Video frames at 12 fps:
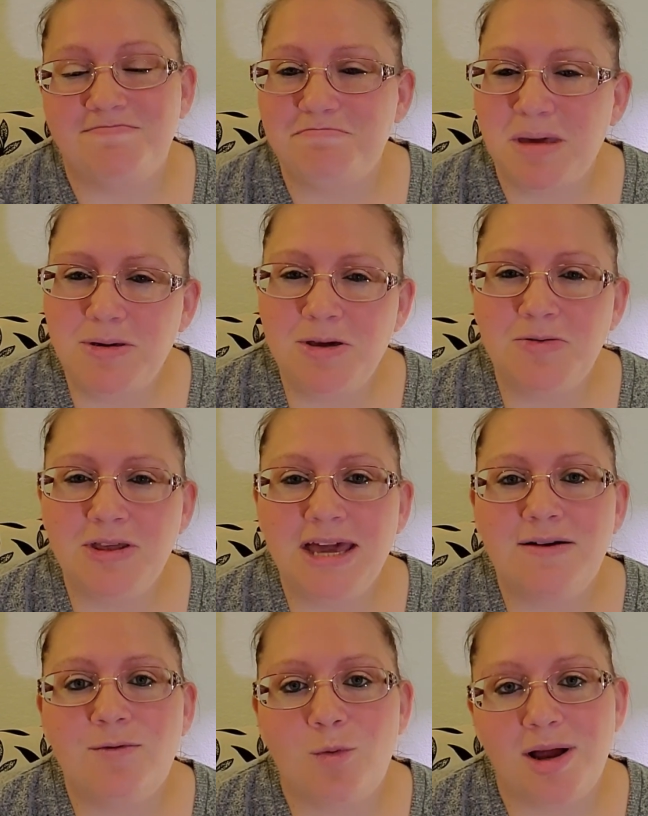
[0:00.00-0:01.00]
Maybe only
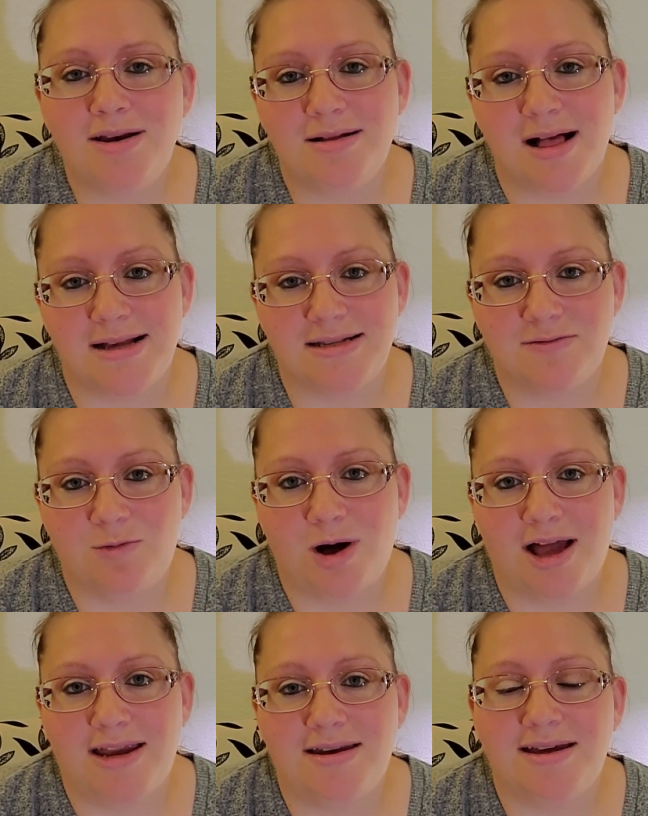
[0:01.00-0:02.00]
have 1 glass of
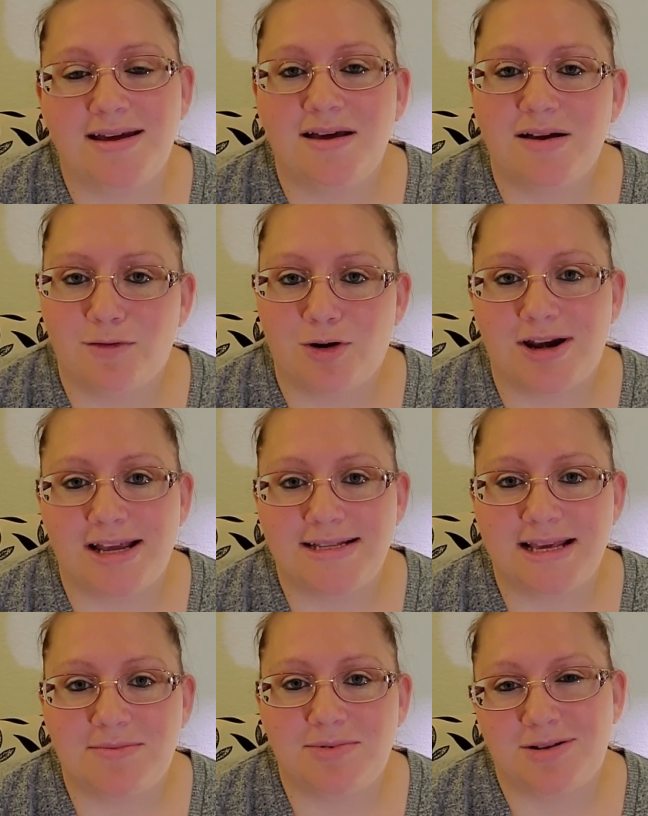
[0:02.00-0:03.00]
wine, for an example.